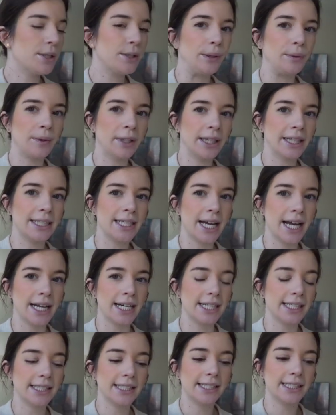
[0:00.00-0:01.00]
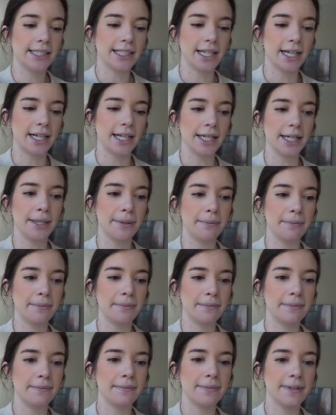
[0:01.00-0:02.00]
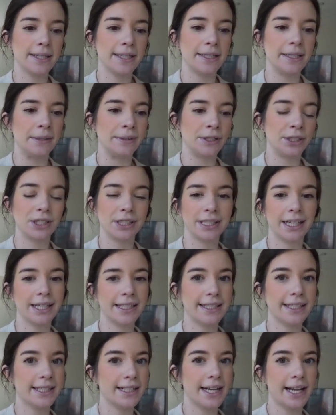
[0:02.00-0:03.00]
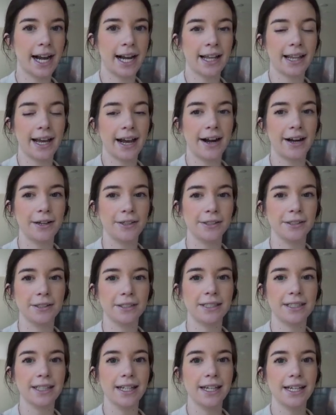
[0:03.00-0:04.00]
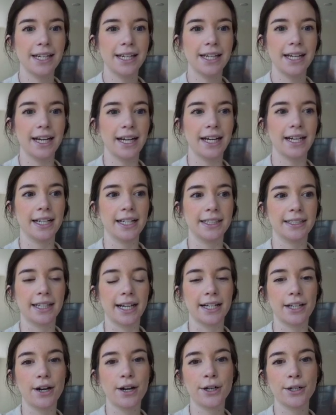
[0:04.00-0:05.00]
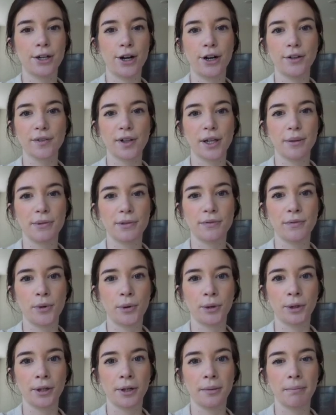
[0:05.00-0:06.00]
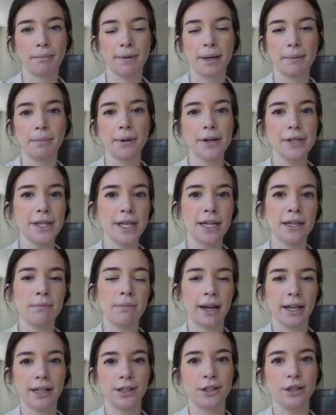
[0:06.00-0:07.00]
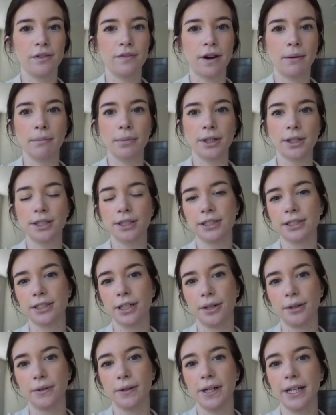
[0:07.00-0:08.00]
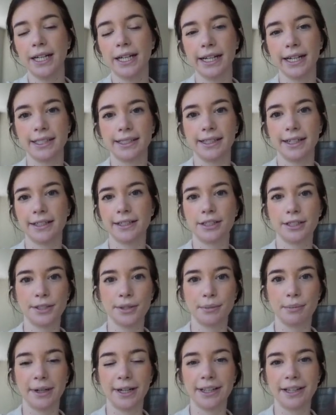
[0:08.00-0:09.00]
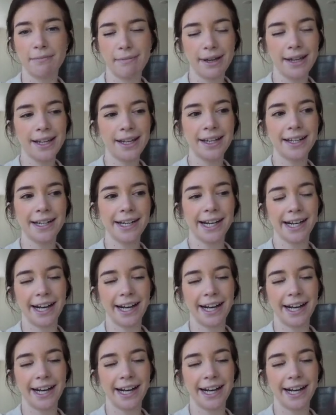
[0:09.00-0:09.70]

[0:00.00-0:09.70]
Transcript: really nice. It was just nice to get out of the house, and I got golf clubs for my birthday back in November, so it's nice to break them in. I